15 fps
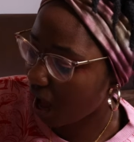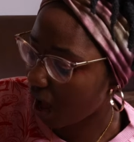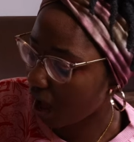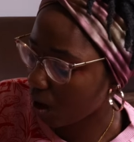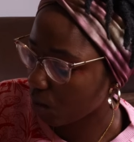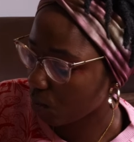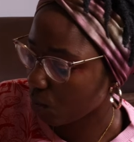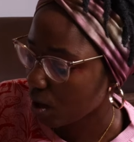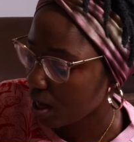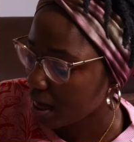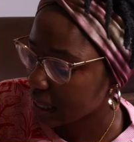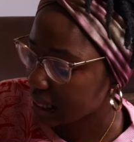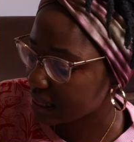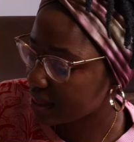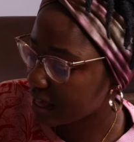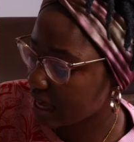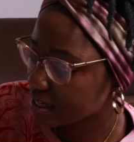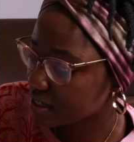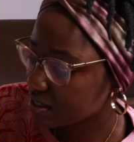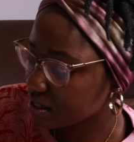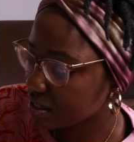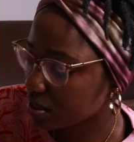how they
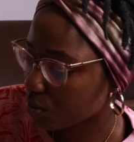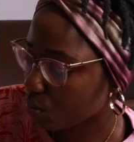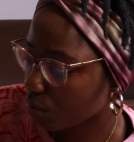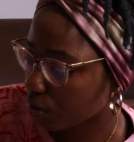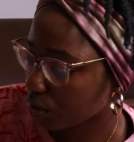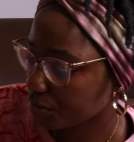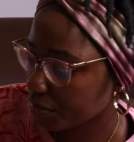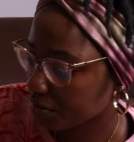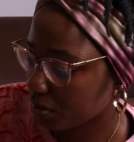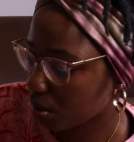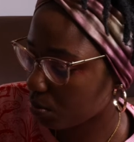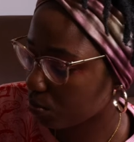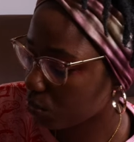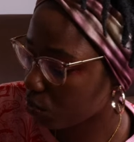see the world that they